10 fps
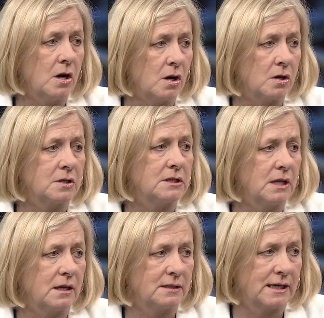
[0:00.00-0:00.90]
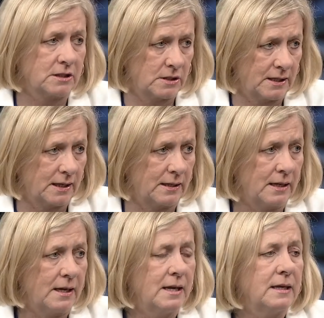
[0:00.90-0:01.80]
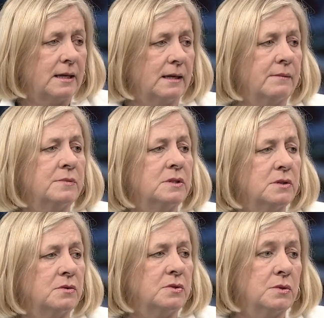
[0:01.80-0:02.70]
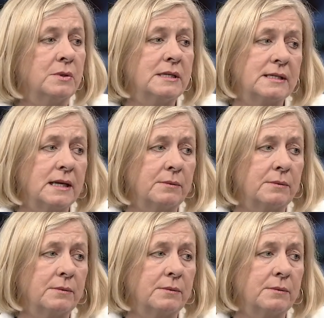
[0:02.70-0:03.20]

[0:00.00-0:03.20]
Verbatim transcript: hard slog to actually get Kim to do what he said